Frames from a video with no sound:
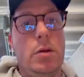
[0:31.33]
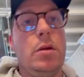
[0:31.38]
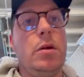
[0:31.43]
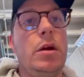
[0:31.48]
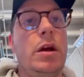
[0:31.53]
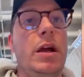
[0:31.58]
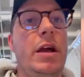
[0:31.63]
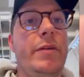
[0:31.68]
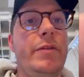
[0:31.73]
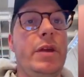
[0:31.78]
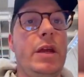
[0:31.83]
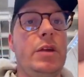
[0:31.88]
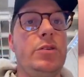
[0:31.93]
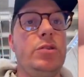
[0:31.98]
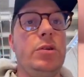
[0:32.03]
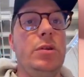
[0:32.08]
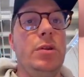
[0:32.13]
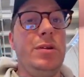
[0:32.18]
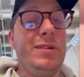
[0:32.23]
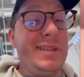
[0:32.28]
I haven't
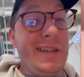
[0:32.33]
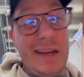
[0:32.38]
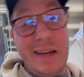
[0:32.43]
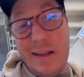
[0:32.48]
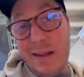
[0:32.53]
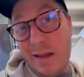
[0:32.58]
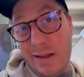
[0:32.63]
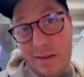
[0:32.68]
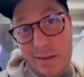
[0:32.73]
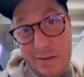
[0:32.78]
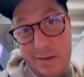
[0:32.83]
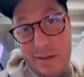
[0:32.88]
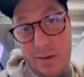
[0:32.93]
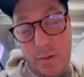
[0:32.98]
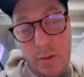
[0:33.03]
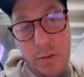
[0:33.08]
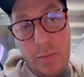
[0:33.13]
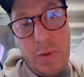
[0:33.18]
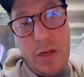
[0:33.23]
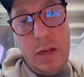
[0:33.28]
actually looked at it yet, so
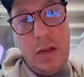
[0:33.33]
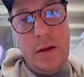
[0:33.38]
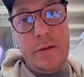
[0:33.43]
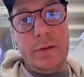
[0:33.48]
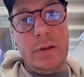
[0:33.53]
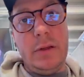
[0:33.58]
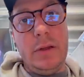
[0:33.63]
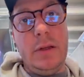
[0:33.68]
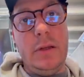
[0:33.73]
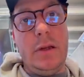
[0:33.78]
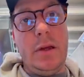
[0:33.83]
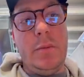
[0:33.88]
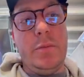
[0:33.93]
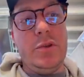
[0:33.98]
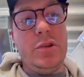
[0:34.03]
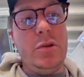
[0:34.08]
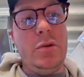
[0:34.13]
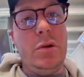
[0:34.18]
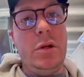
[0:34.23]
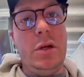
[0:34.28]
I may have to end up
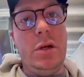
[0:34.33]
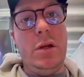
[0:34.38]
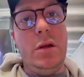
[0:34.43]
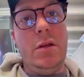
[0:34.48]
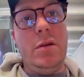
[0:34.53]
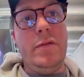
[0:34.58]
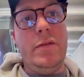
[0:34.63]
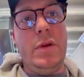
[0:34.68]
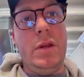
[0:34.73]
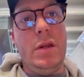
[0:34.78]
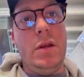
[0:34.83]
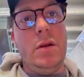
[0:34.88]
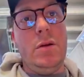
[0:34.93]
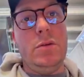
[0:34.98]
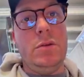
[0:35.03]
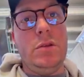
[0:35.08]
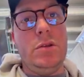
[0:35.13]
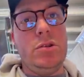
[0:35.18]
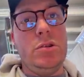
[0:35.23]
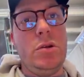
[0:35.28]
shooting another video
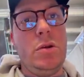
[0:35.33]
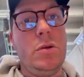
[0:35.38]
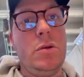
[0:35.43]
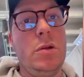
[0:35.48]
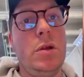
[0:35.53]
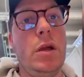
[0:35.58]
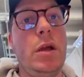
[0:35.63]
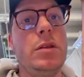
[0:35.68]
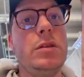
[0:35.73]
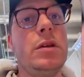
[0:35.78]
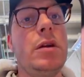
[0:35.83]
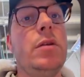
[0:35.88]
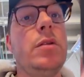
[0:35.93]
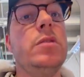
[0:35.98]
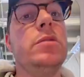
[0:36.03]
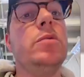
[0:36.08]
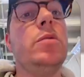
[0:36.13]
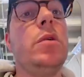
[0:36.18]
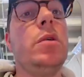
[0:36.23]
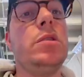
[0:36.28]
to show you guys how
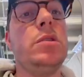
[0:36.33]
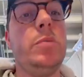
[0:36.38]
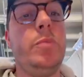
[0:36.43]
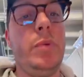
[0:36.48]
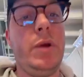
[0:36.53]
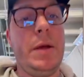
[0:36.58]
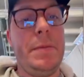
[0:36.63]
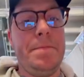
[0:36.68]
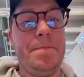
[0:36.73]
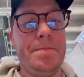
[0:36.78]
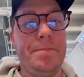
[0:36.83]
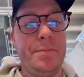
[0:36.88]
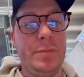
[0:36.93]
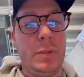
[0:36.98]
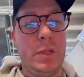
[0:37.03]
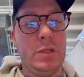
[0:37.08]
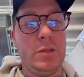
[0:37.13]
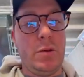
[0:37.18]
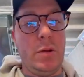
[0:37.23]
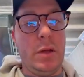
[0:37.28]
this works, but
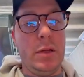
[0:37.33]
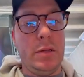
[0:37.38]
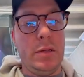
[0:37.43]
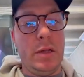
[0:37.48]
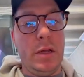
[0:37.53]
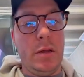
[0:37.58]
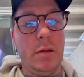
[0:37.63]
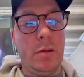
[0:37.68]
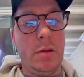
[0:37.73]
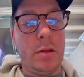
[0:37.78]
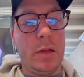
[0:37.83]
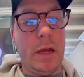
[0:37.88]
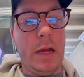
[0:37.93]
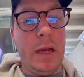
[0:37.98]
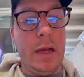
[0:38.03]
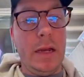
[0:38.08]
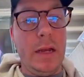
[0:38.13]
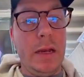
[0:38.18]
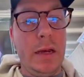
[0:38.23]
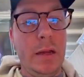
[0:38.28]
let's go ahead and take a look
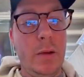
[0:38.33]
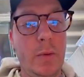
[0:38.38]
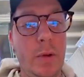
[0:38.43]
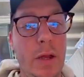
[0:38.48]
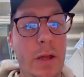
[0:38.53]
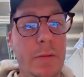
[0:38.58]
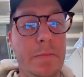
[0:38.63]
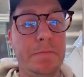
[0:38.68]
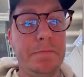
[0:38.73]
at it anyway.